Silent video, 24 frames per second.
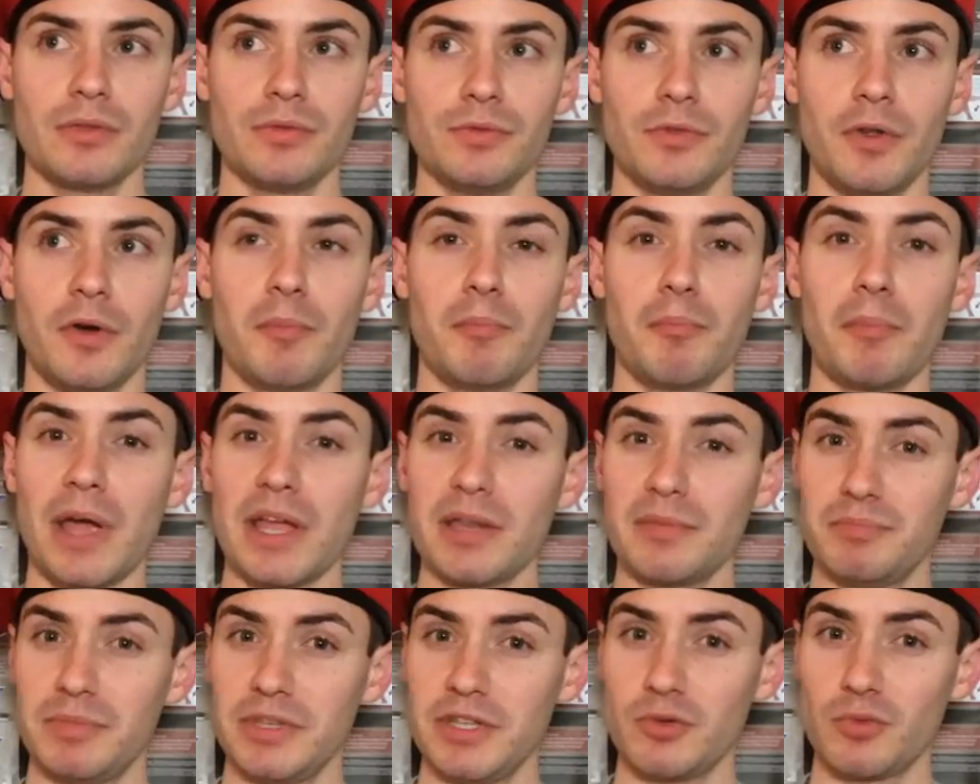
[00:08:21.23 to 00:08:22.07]
There
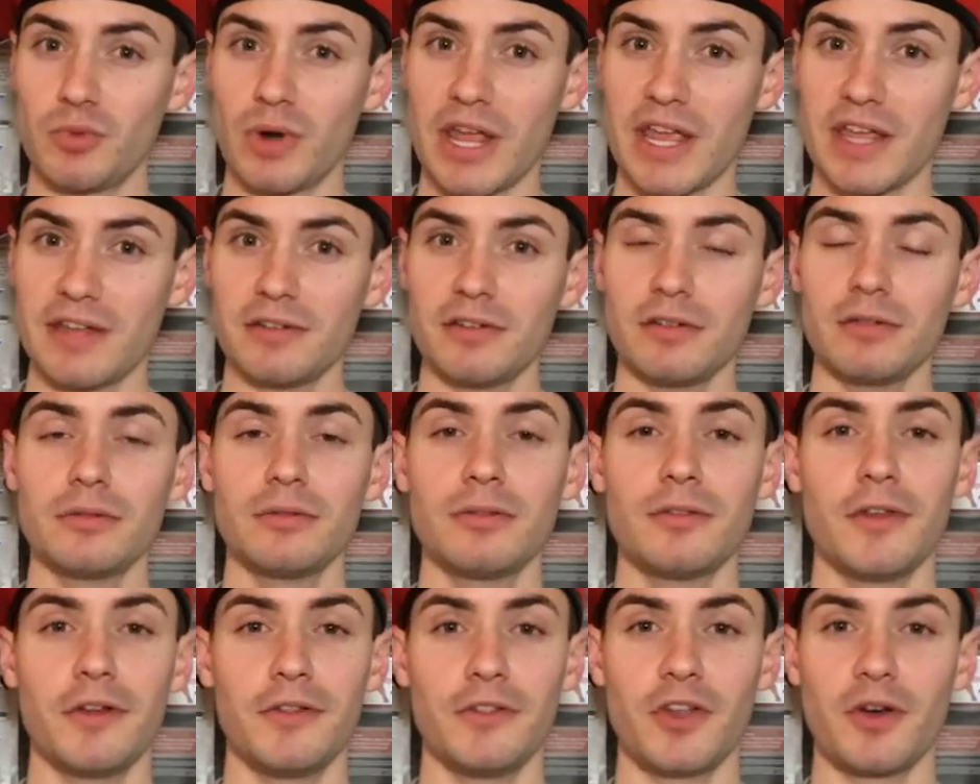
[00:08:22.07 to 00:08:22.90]
might be rain
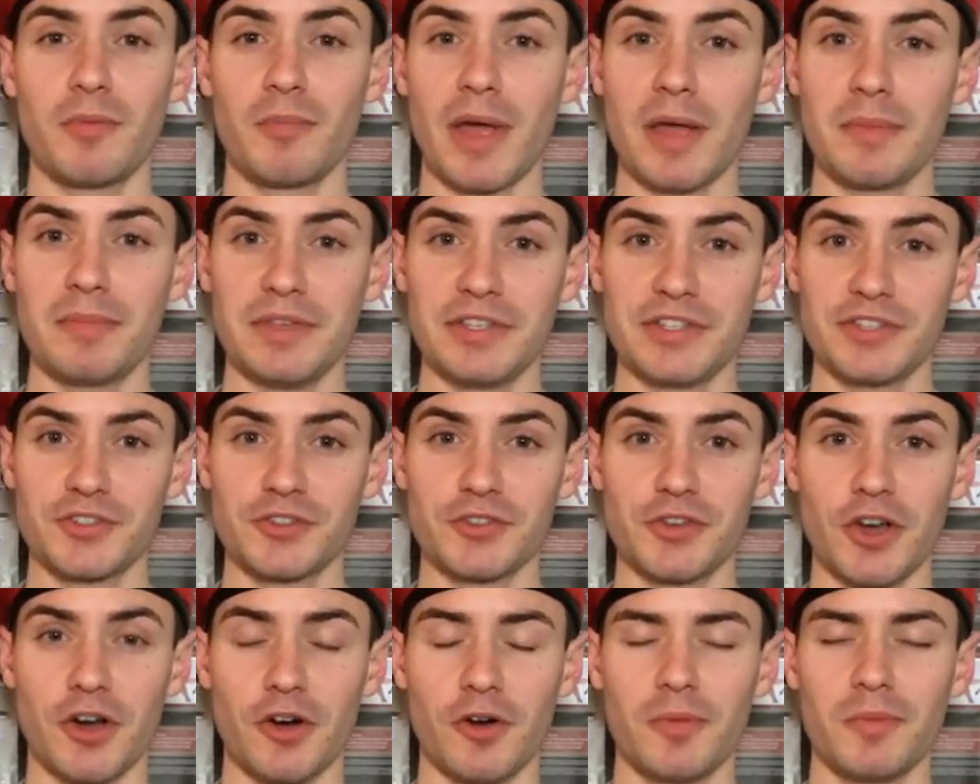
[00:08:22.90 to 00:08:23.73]
and there might be
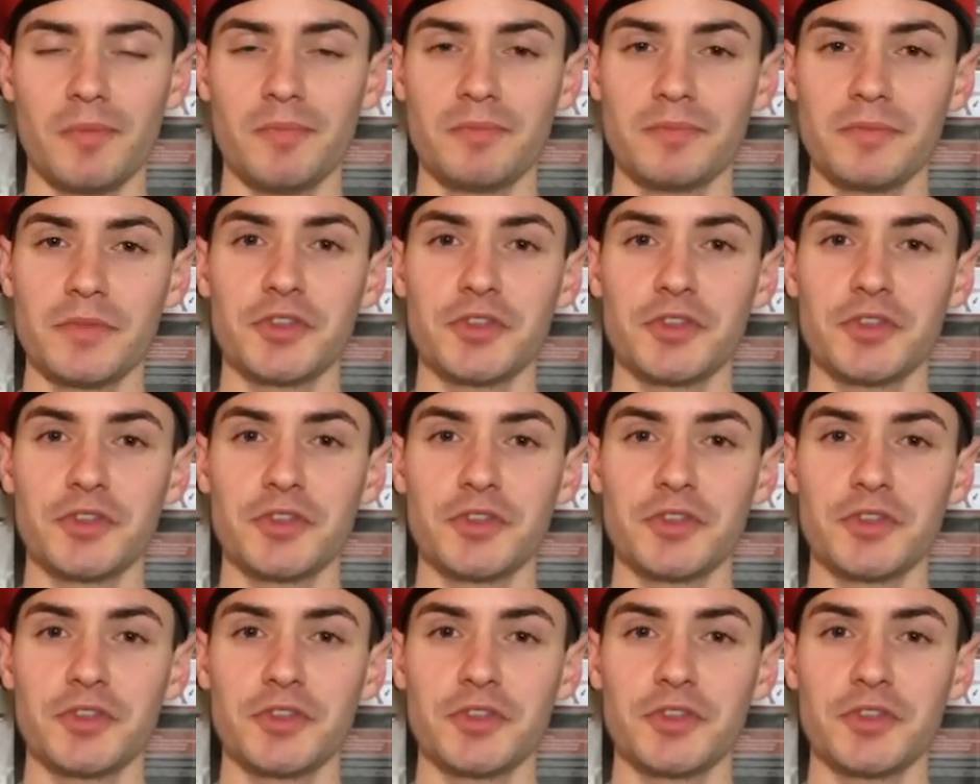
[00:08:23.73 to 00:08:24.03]
snow.